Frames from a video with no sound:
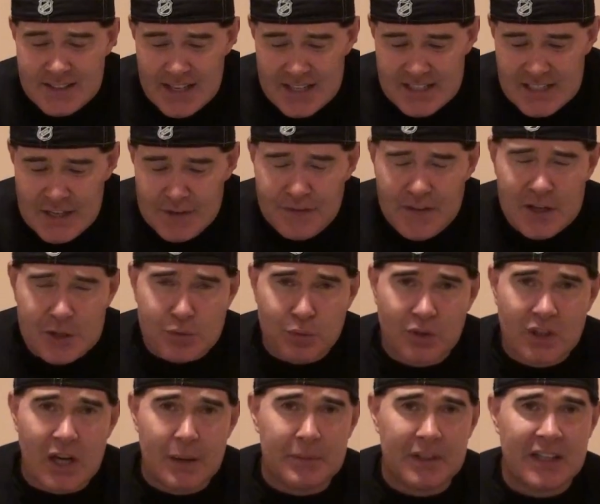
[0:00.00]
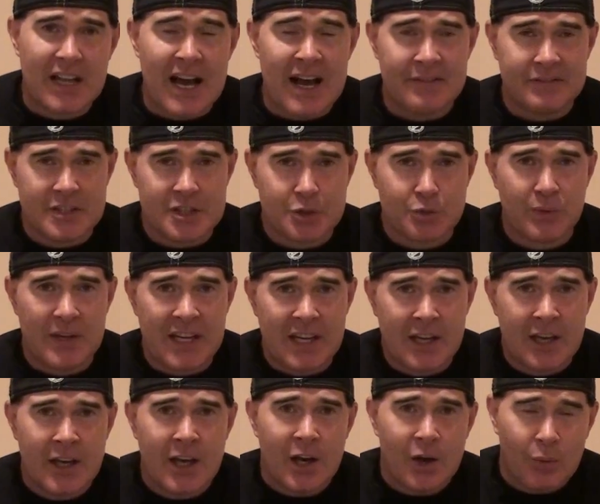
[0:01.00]
their defense will come alive this
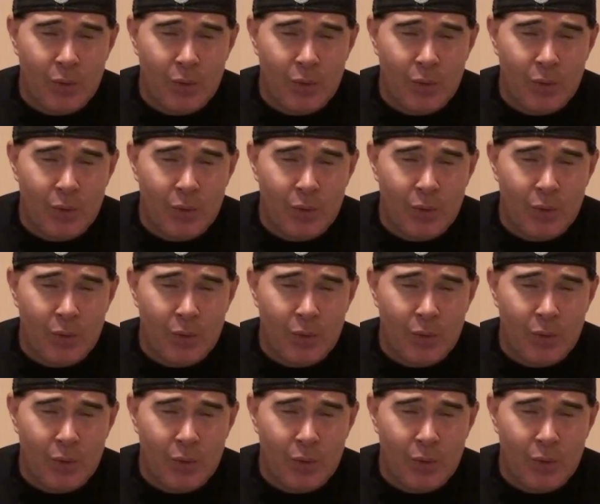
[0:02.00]
week